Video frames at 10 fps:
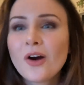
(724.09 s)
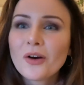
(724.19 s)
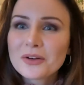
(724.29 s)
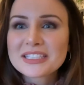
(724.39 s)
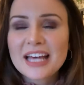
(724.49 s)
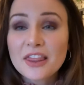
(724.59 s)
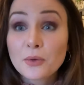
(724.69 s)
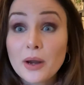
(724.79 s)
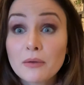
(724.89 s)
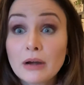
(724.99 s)
Or it was the other
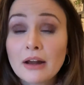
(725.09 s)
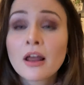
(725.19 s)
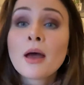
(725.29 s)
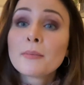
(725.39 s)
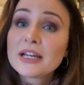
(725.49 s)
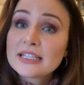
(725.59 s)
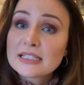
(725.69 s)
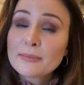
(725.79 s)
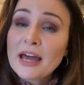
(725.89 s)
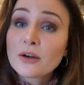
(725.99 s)
way around. But it
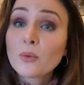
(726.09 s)
doesn't matter.